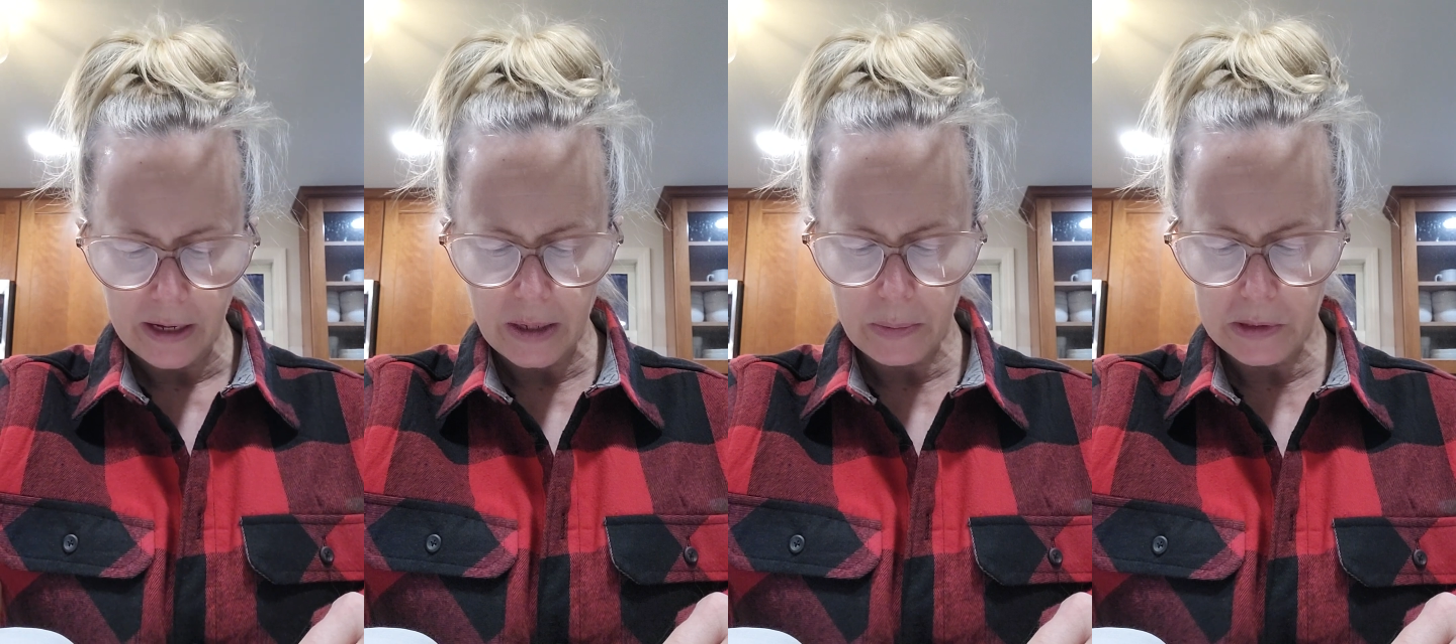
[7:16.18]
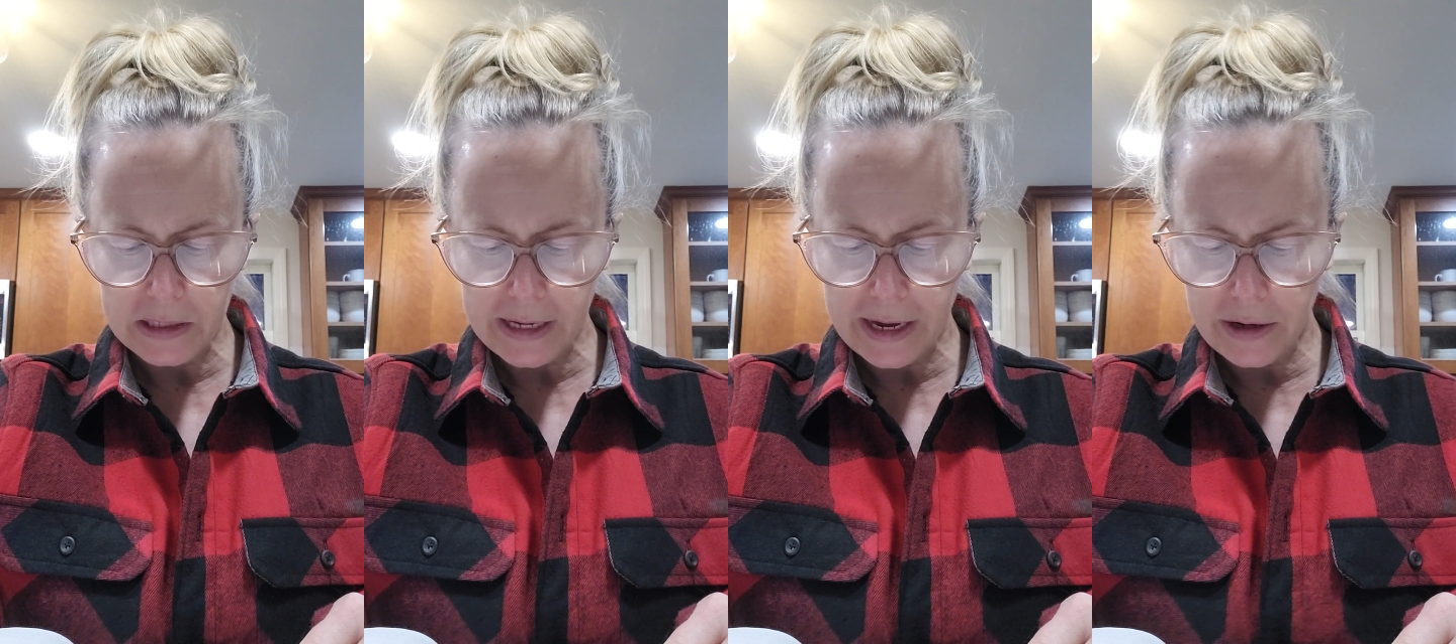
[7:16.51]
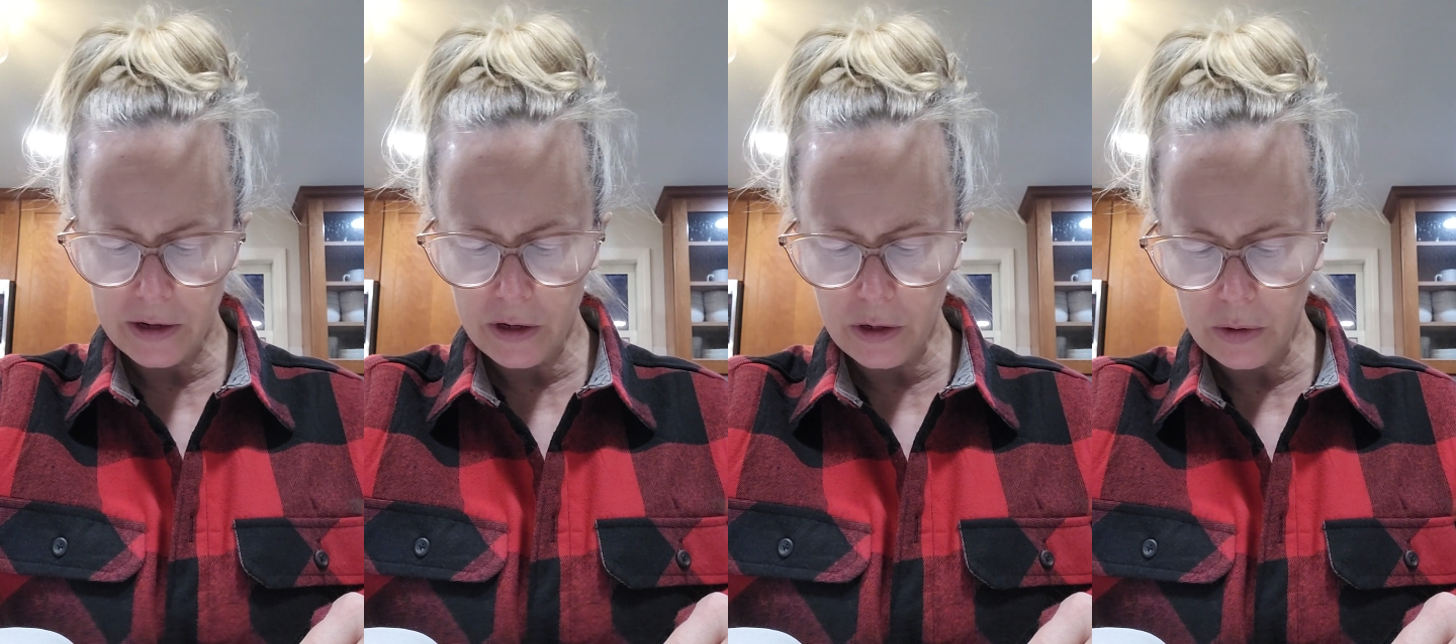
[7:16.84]
I will scatter
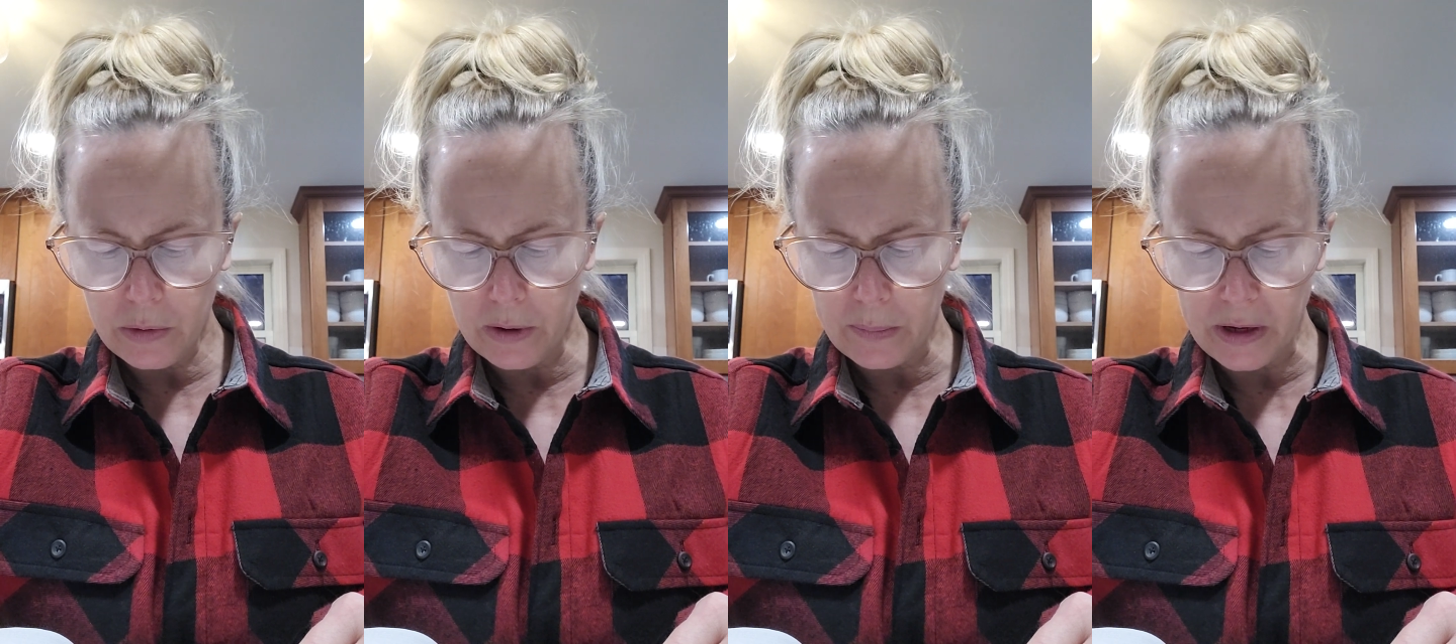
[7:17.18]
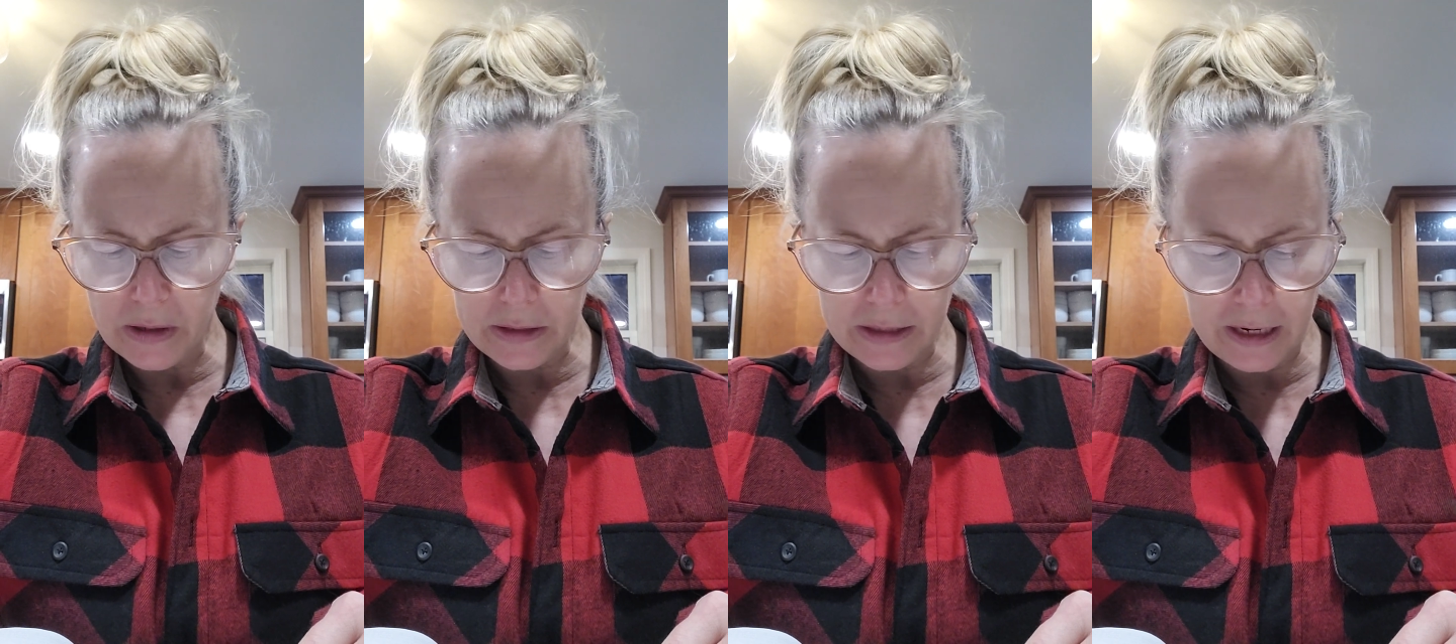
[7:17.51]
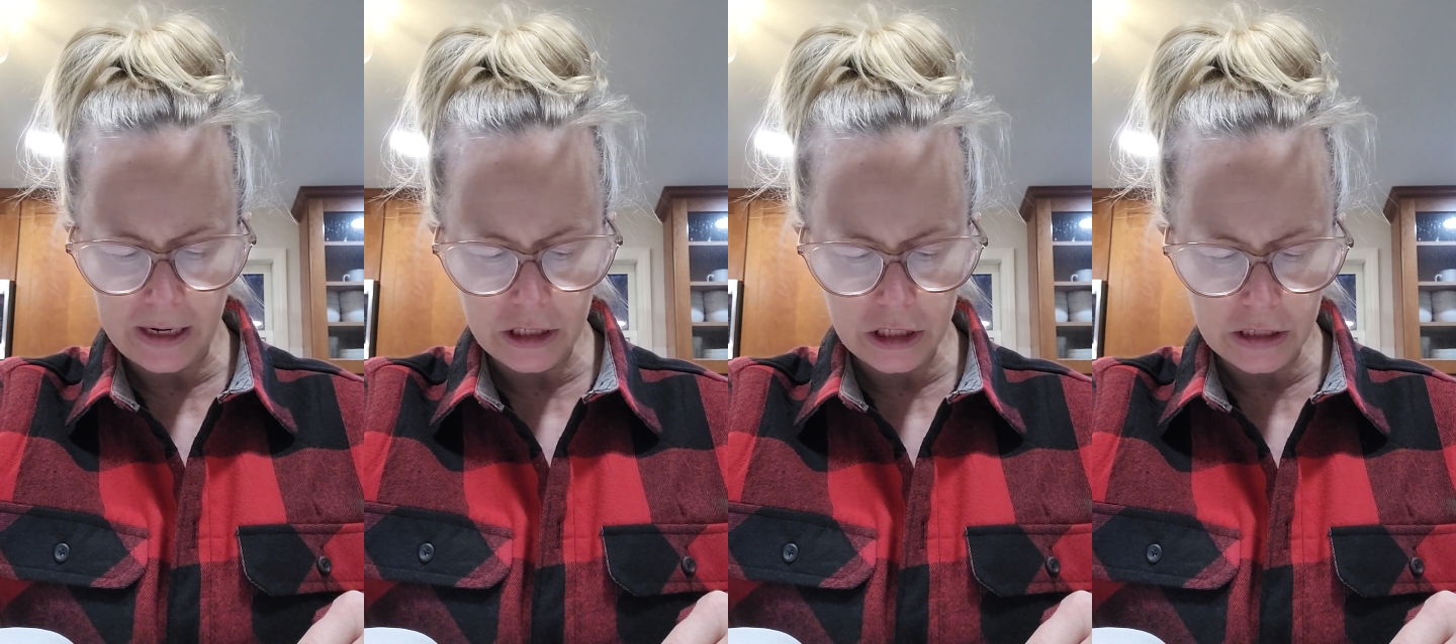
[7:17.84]
you among the
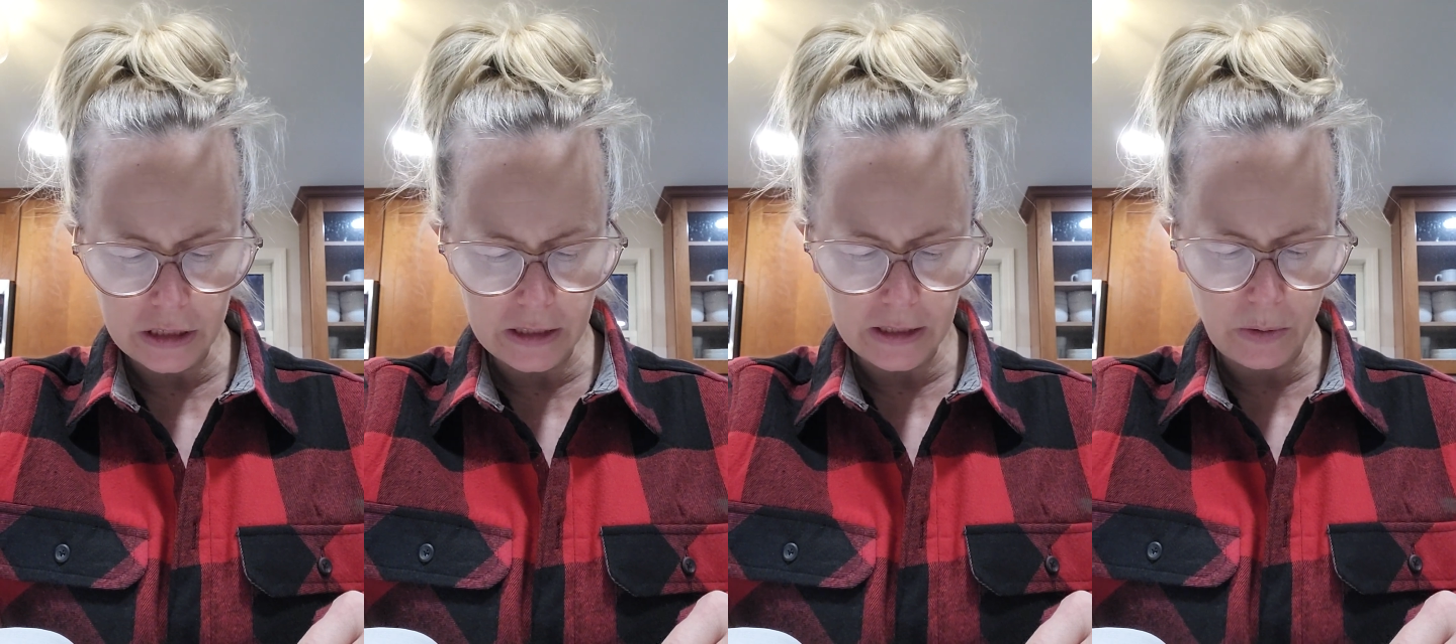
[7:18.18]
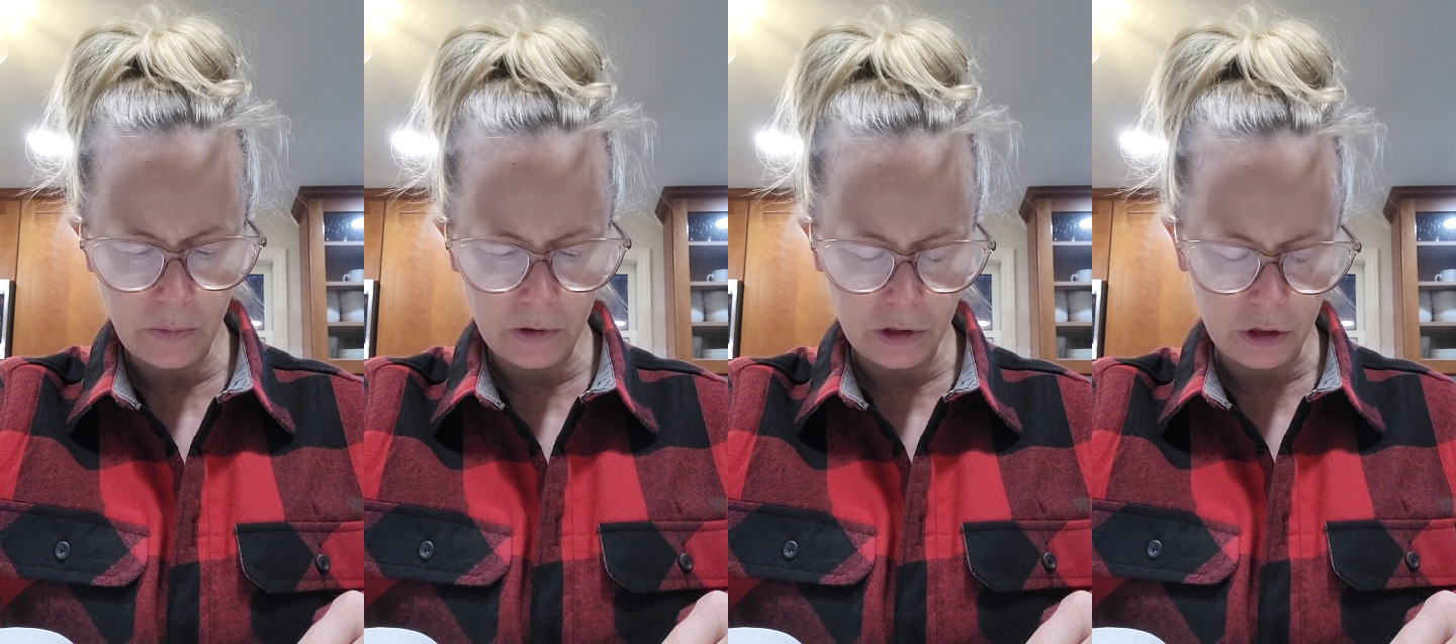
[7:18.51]
nations and will